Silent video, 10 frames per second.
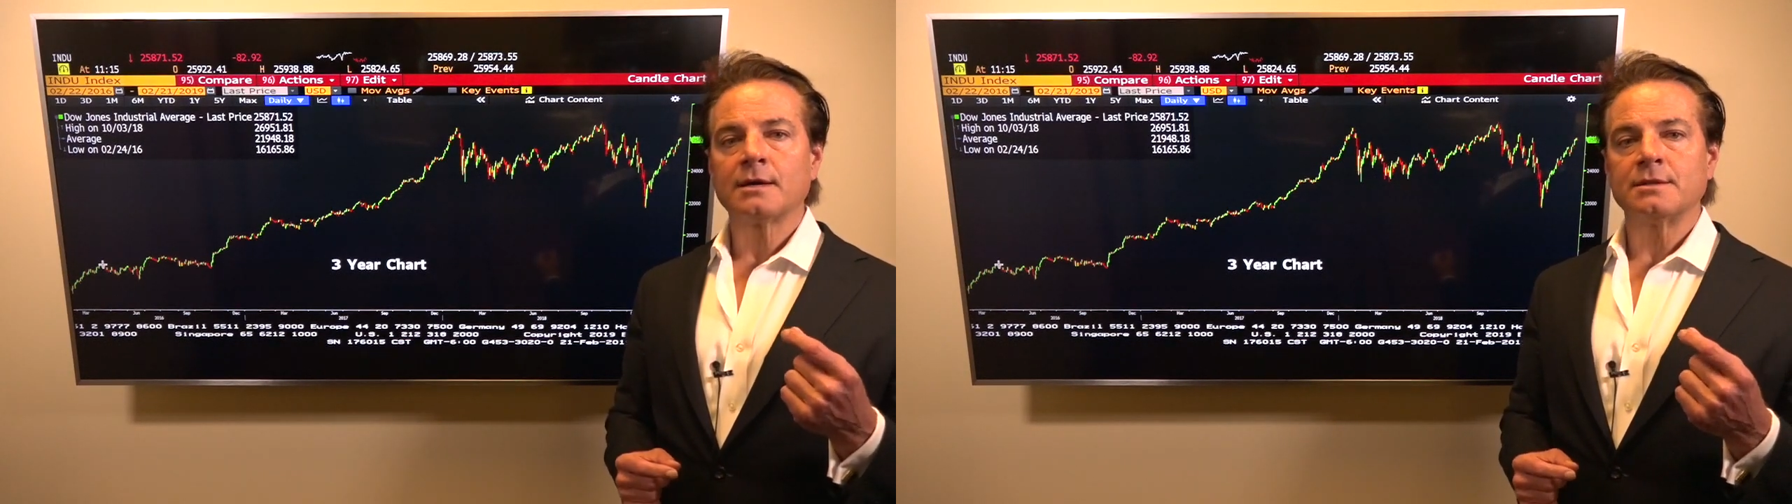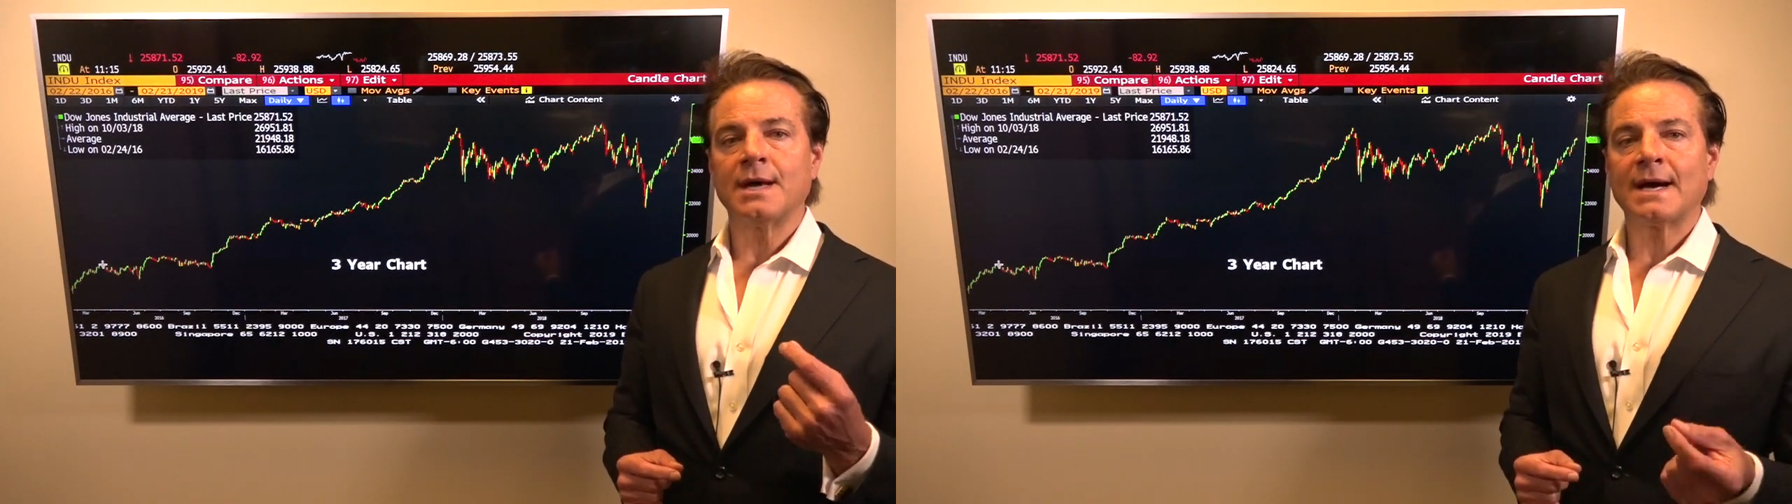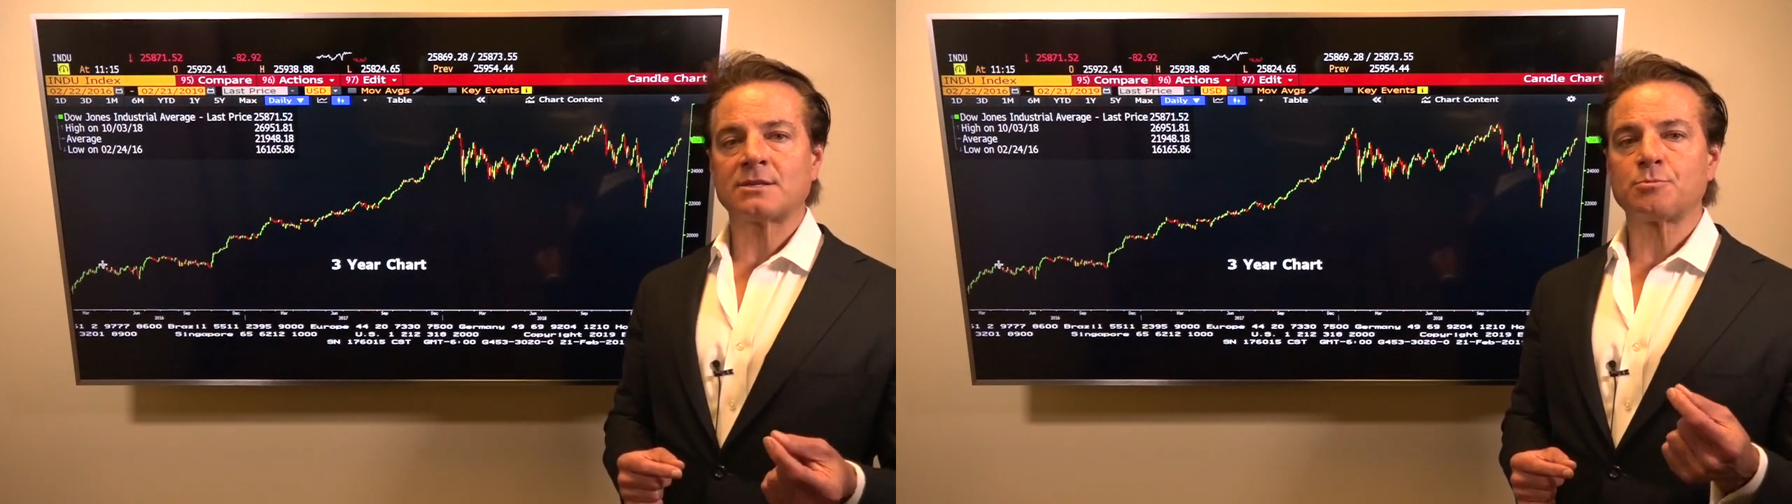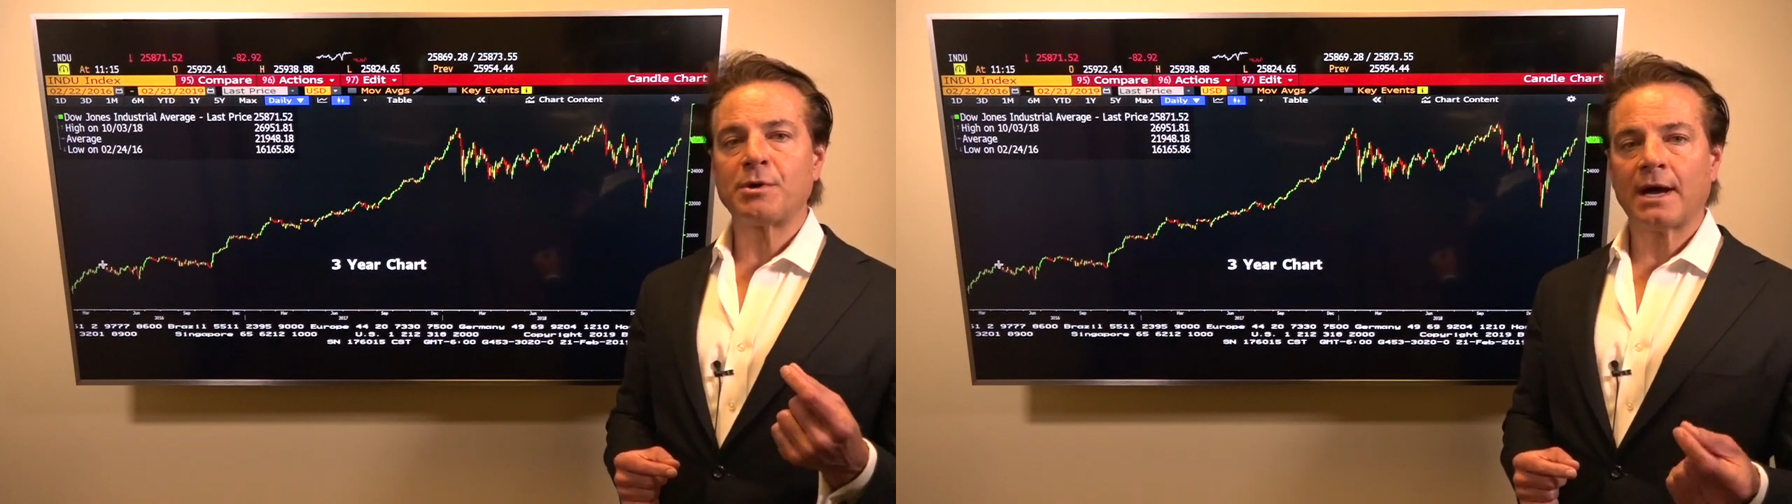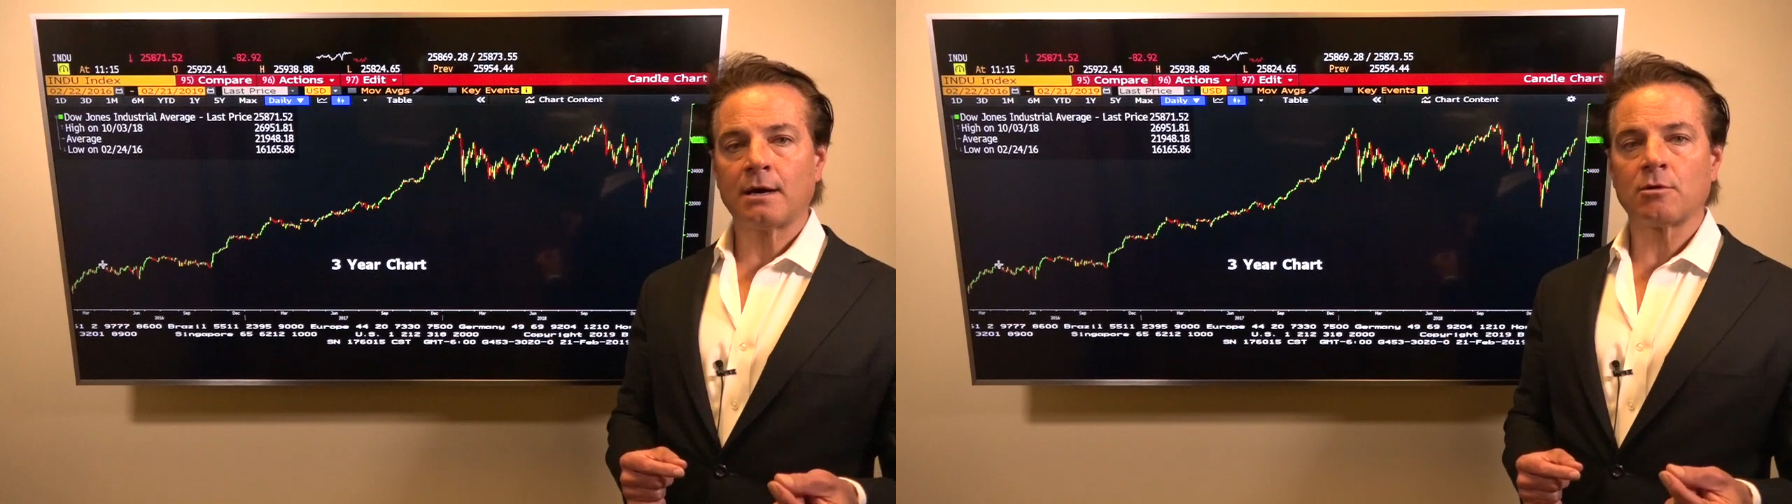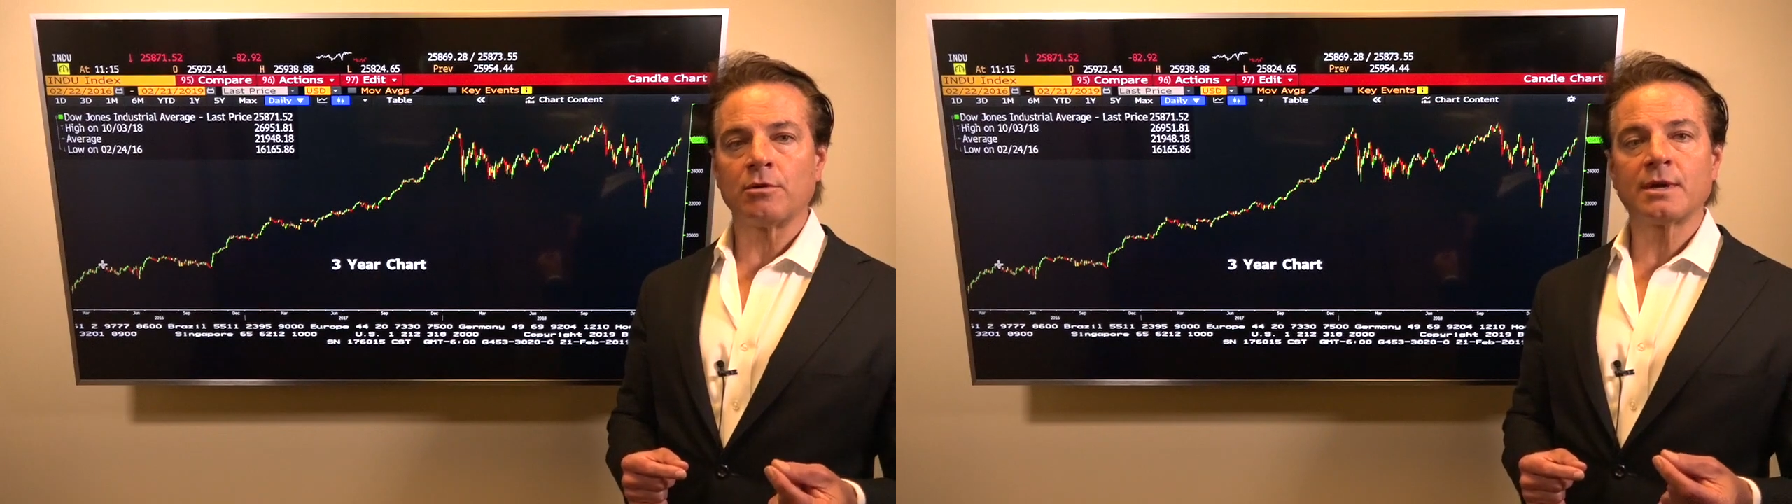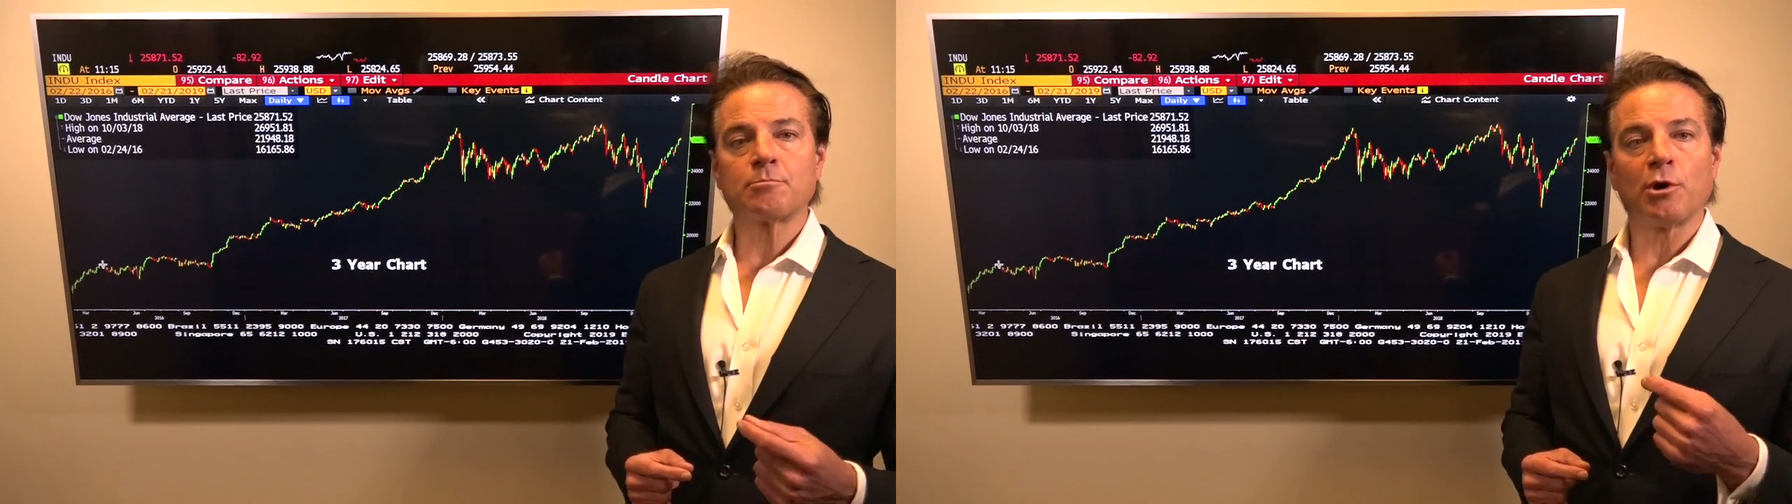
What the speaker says: That's powering